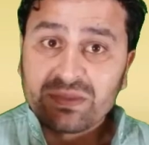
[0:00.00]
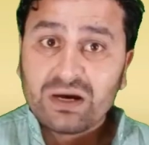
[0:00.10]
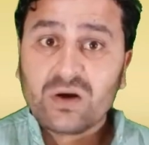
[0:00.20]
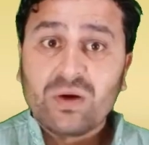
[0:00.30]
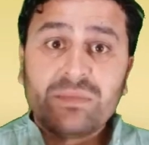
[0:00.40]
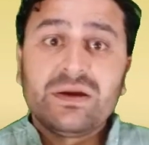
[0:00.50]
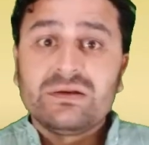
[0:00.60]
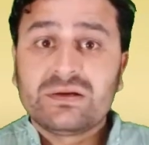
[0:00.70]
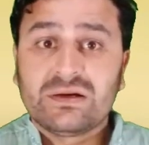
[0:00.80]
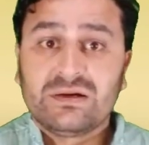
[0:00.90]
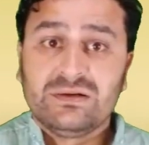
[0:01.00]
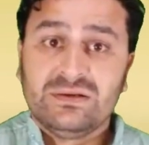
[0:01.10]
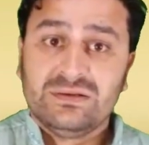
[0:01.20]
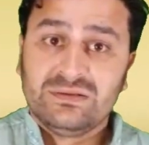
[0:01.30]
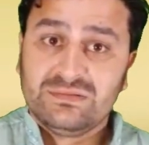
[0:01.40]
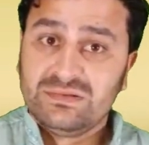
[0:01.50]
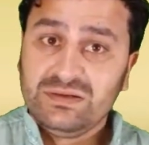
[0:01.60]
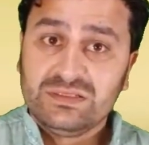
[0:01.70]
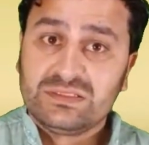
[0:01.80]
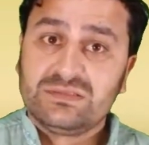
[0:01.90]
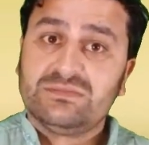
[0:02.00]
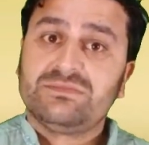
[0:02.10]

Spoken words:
how America is,